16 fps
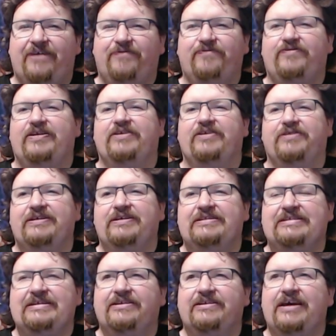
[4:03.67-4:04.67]
staff like
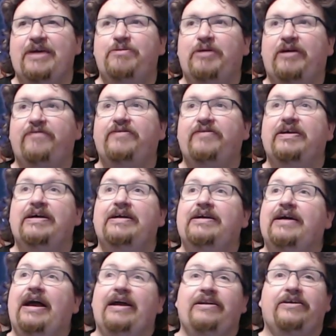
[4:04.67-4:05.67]
crazy at Gameloft,
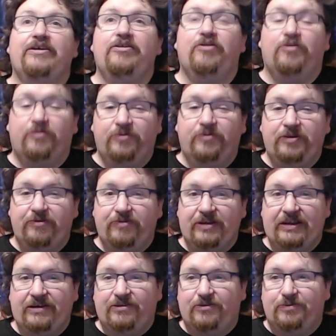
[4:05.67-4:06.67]
and can only
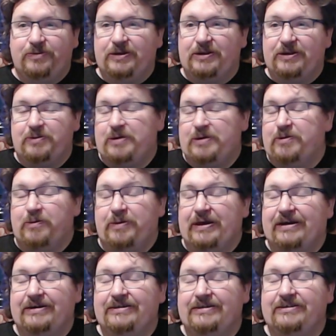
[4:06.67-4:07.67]
really hope that the people
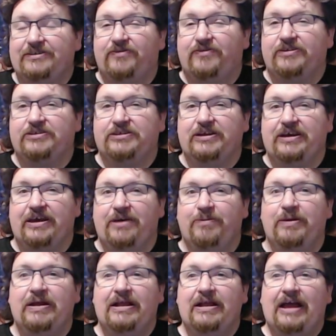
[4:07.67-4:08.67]
behind this version of the
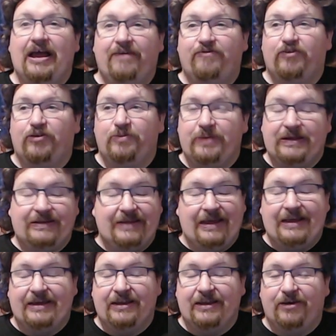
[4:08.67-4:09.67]
game have all been
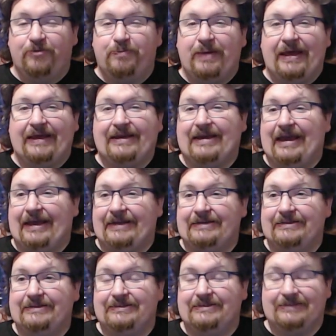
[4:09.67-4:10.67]
taken out back
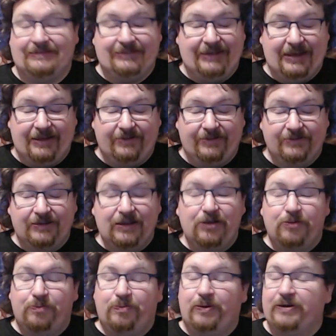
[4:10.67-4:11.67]
and, yeah,
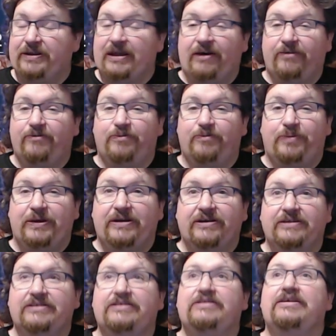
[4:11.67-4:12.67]
put down,
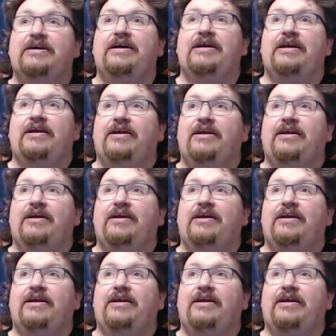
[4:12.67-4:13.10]
because